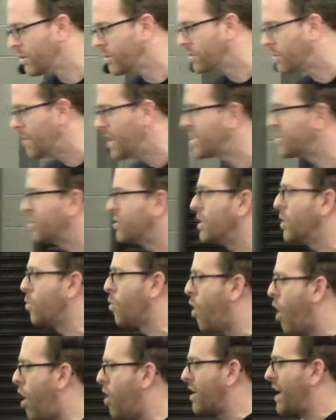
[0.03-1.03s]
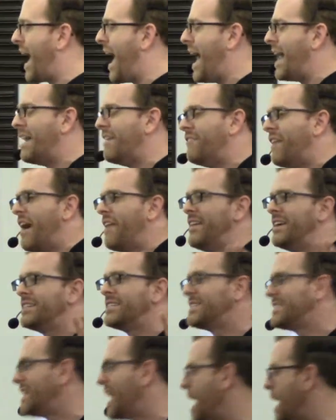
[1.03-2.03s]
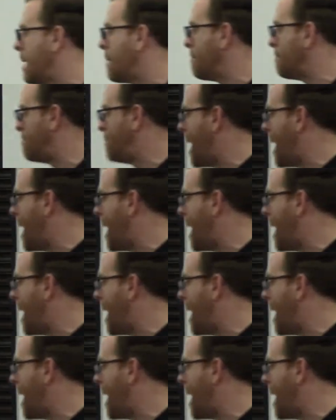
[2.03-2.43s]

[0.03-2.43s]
to make sure that we're all kind of on the same